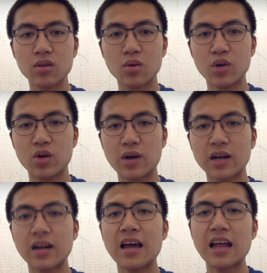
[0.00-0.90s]

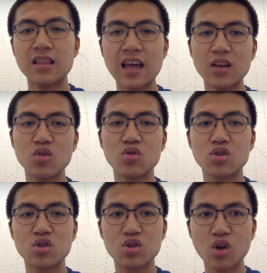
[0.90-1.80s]
redirect, and then you
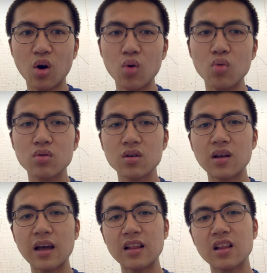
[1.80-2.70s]
don't,
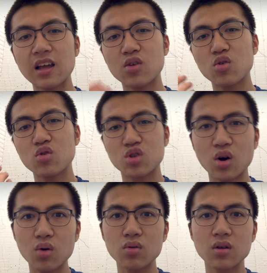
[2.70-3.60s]
and then later you
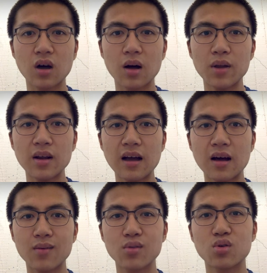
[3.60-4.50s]
don't comment
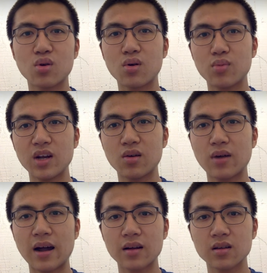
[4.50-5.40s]
out the
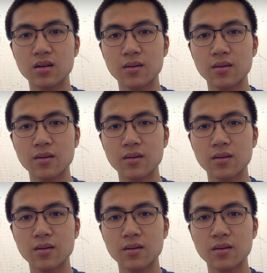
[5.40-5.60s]
redirect?